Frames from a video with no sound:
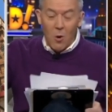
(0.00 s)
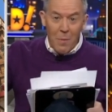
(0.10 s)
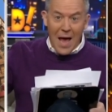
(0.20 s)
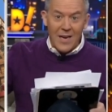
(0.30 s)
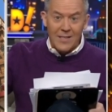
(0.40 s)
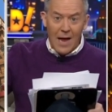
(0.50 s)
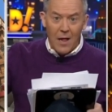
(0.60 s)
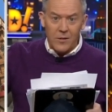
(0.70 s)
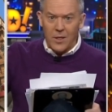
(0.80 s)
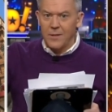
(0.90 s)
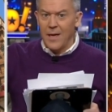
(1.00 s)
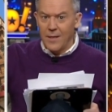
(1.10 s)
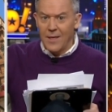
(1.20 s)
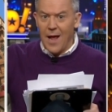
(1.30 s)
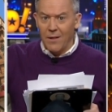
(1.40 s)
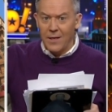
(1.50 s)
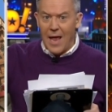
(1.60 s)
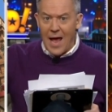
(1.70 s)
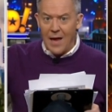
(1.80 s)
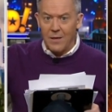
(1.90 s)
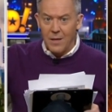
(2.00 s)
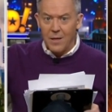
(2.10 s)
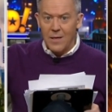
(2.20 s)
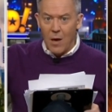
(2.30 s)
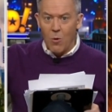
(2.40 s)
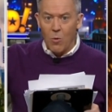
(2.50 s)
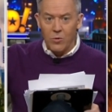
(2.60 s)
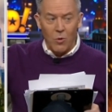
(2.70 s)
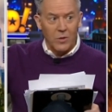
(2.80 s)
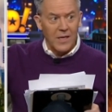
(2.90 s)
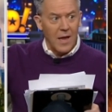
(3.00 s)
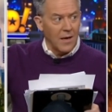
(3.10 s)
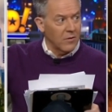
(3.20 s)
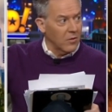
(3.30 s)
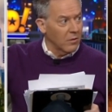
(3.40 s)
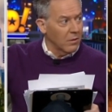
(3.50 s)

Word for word: So bad in Dallas, a 10-gallon hat now holds only 8.